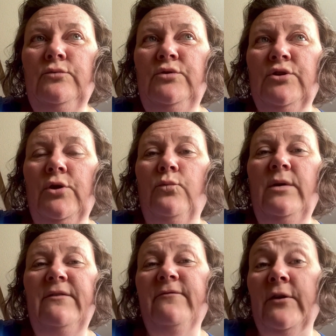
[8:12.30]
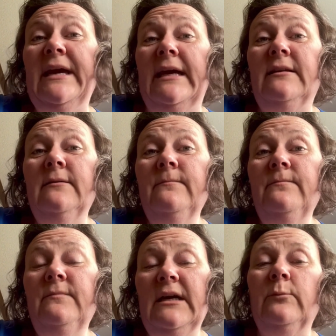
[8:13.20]
you know, we forget
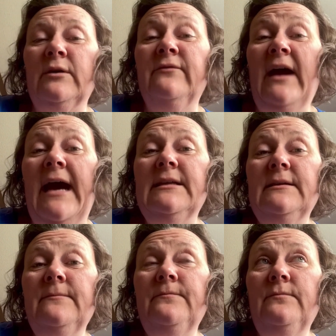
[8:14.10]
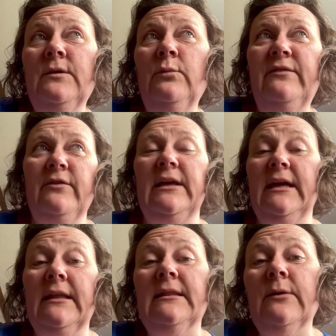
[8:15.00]
that we're fat. We
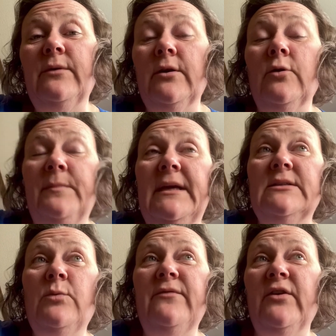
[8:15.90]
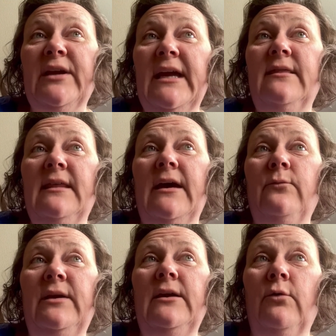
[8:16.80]
forget that we're obese. We forget that
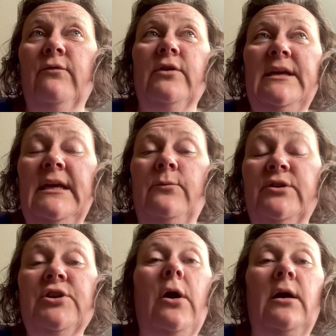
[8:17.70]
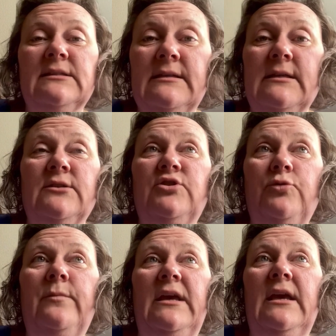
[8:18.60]
we overeat, which causes us
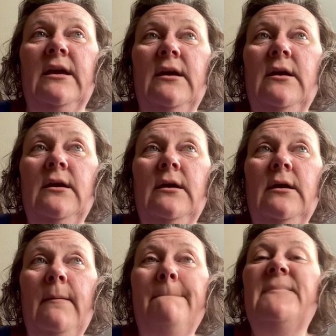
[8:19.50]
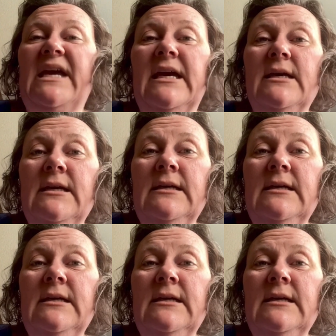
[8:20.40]
to be big,